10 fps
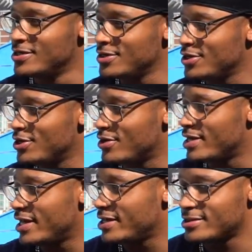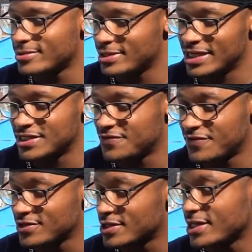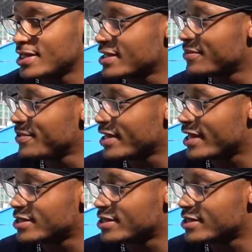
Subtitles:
and they just felt the need to give me that.